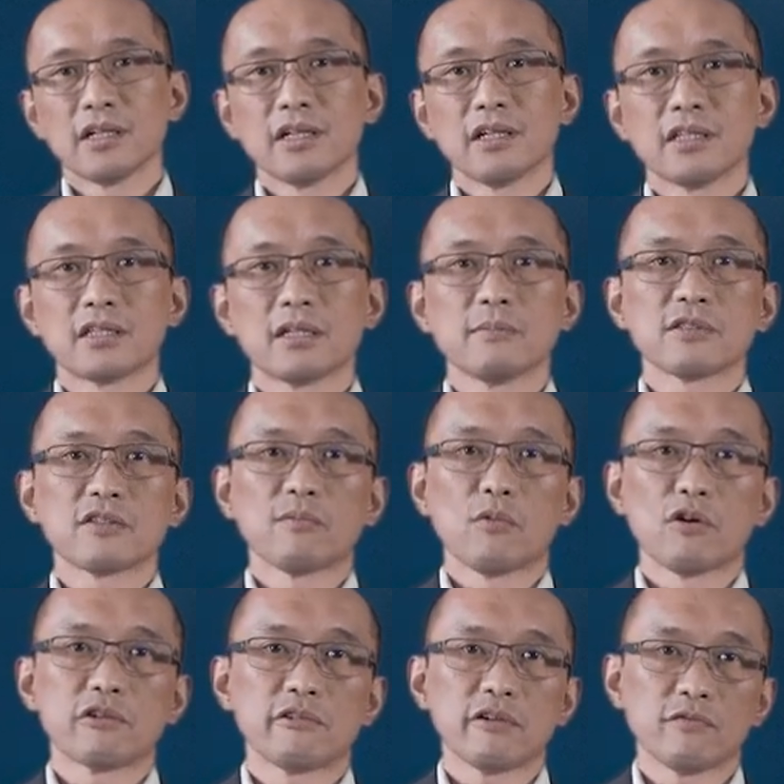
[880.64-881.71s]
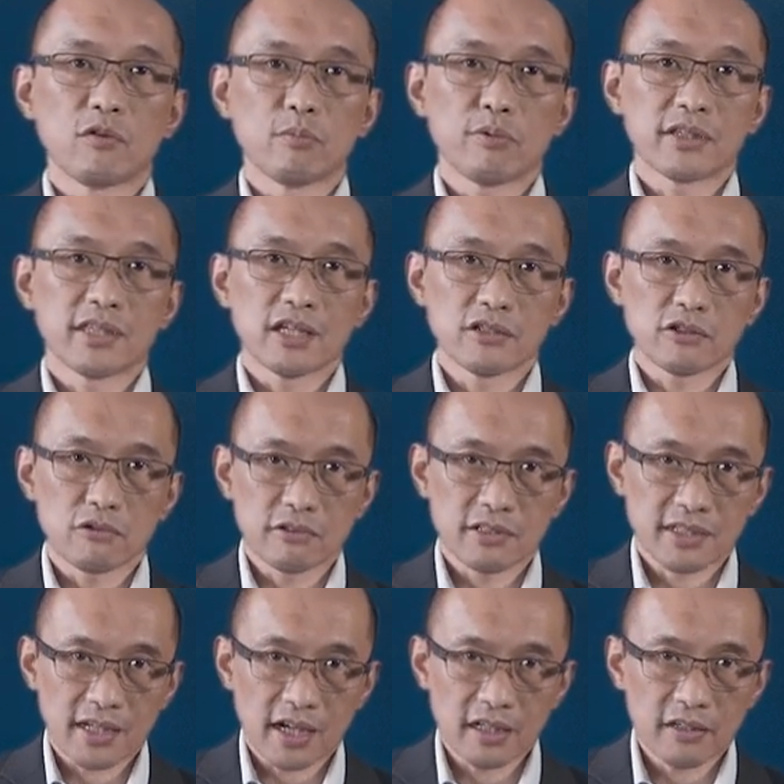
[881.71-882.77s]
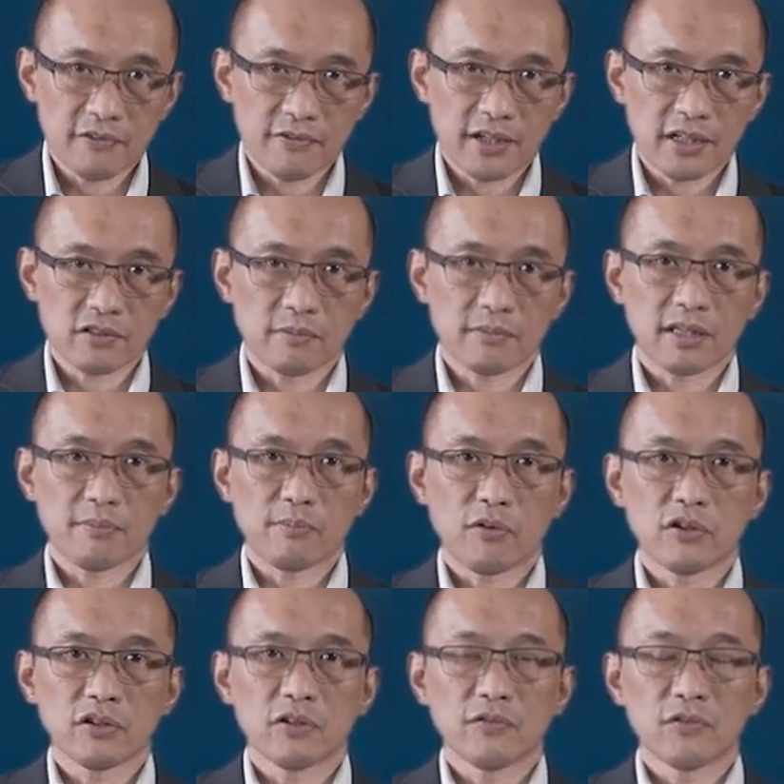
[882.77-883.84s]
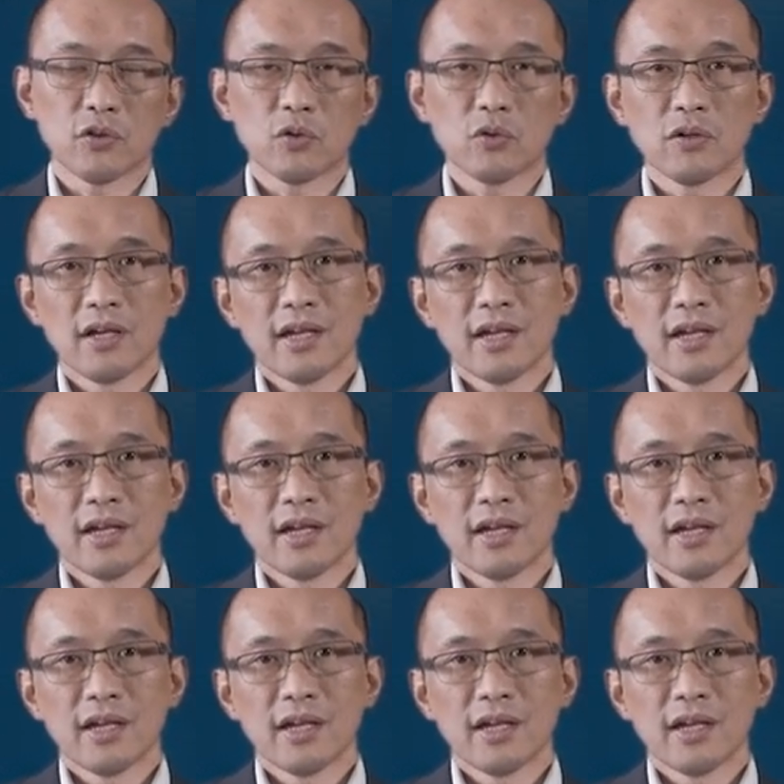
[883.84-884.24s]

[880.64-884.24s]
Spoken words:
in terms of monitoring for potential side effects from that point of view,